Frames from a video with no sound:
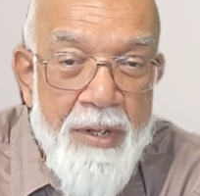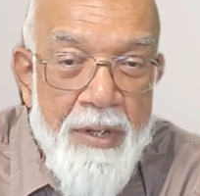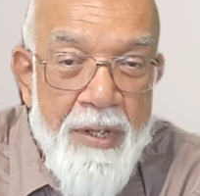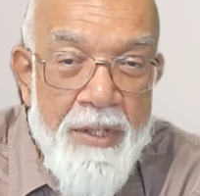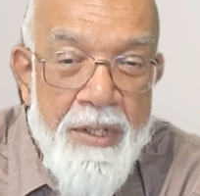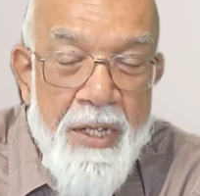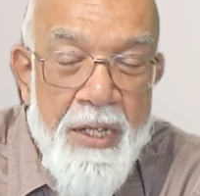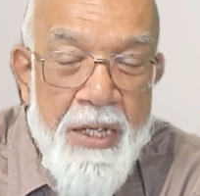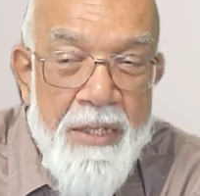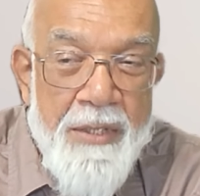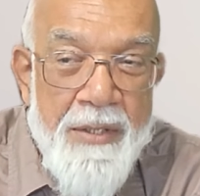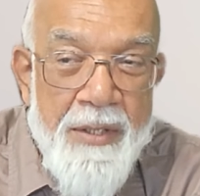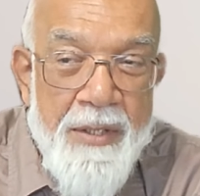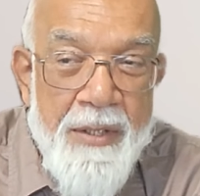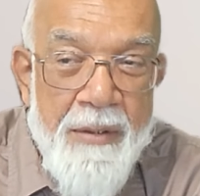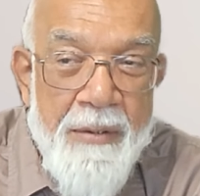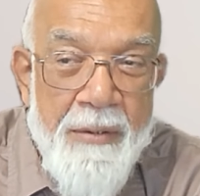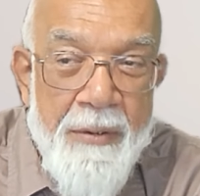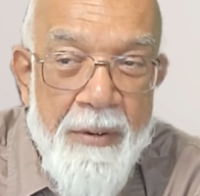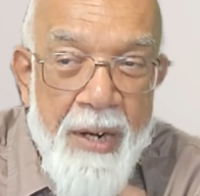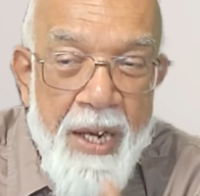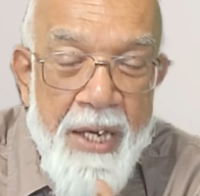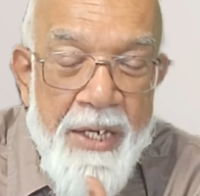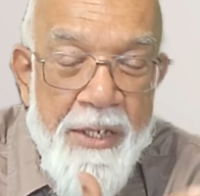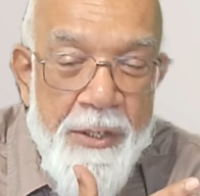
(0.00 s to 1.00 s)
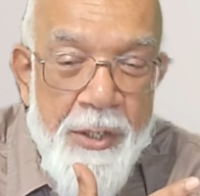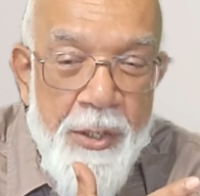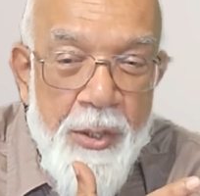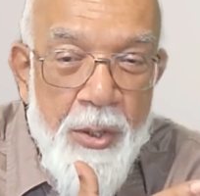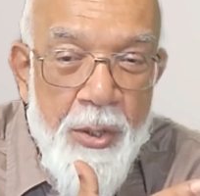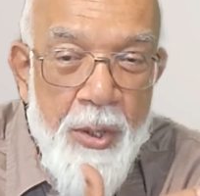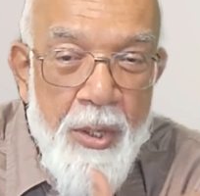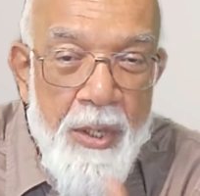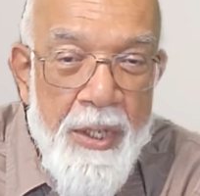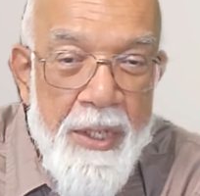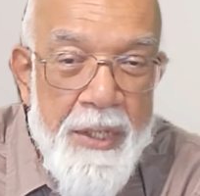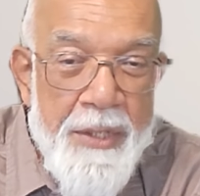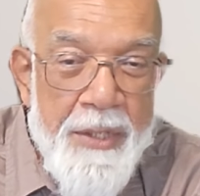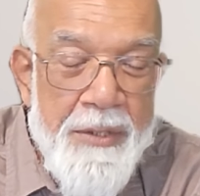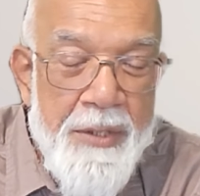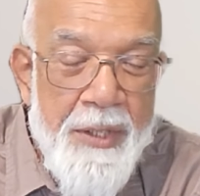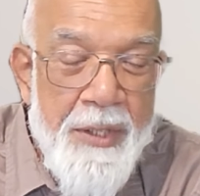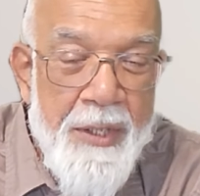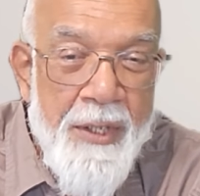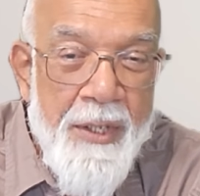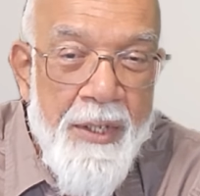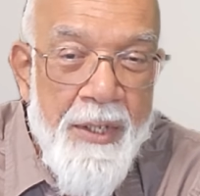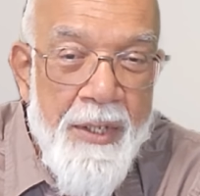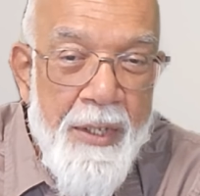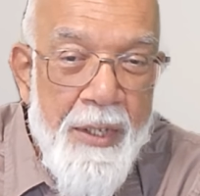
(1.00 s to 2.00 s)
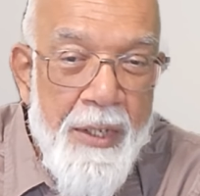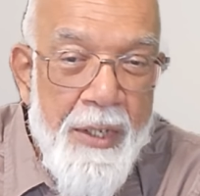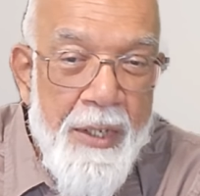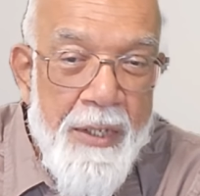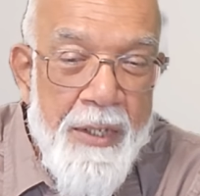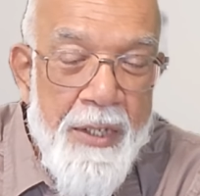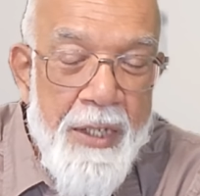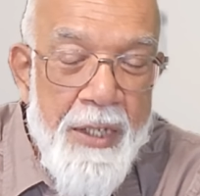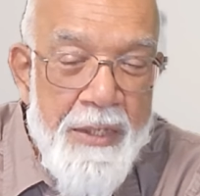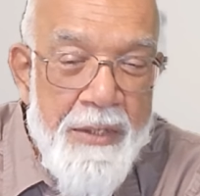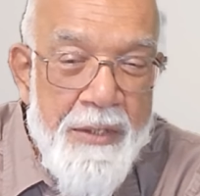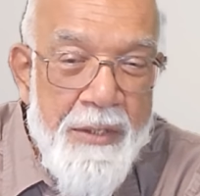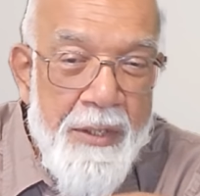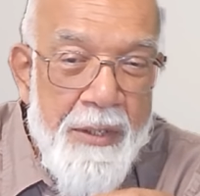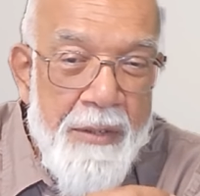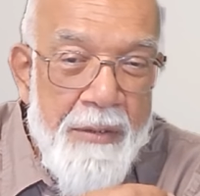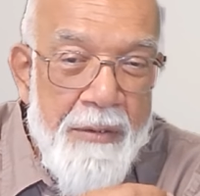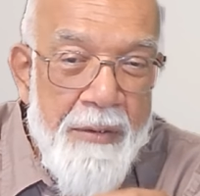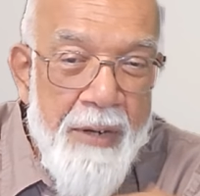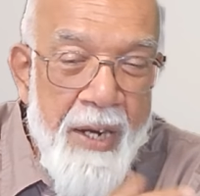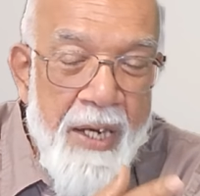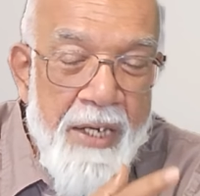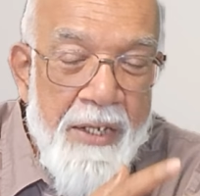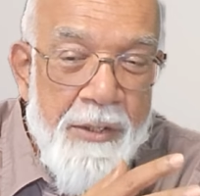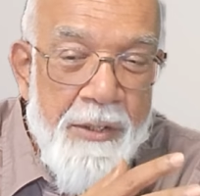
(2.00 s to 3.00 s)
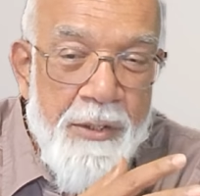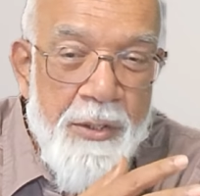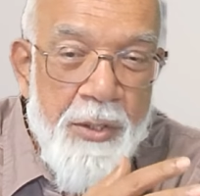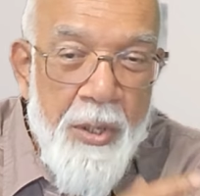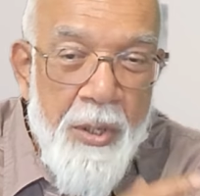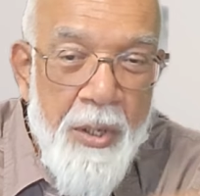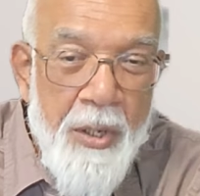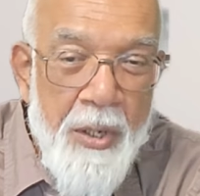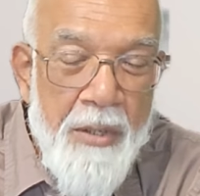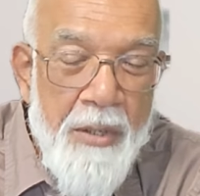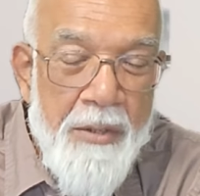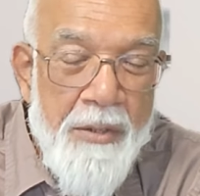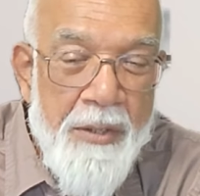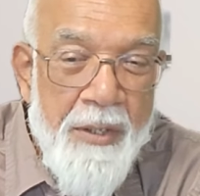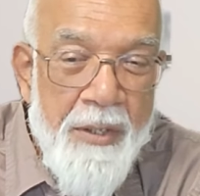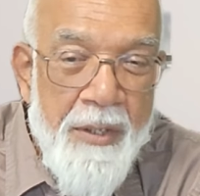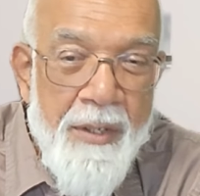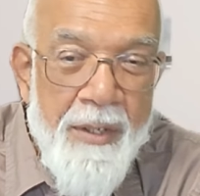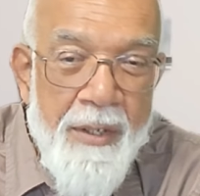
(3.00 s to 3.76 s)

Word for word: It has the right knowledge. It has the right thought.